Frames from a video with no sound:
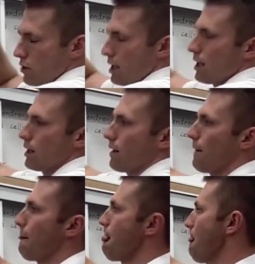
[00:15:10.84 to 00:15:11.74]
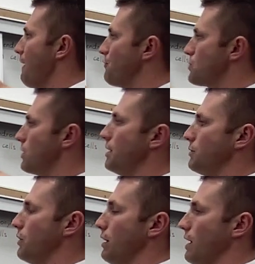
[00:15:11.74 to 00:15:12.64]
gradient of sodium
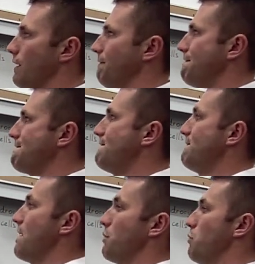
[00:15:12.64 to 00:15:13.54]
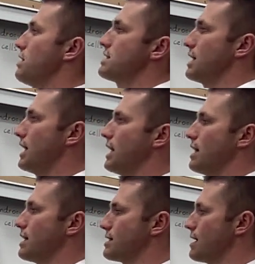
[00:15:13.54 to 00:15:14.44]
going on, and it wants to get
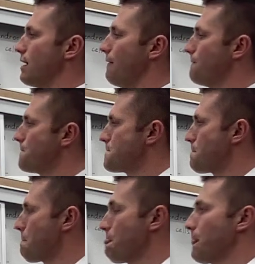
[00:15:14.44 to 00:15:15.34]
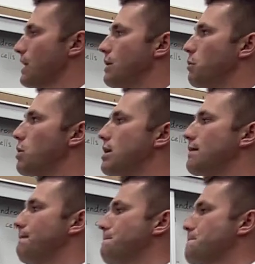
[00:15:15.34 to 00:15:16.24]
into the cell. Well,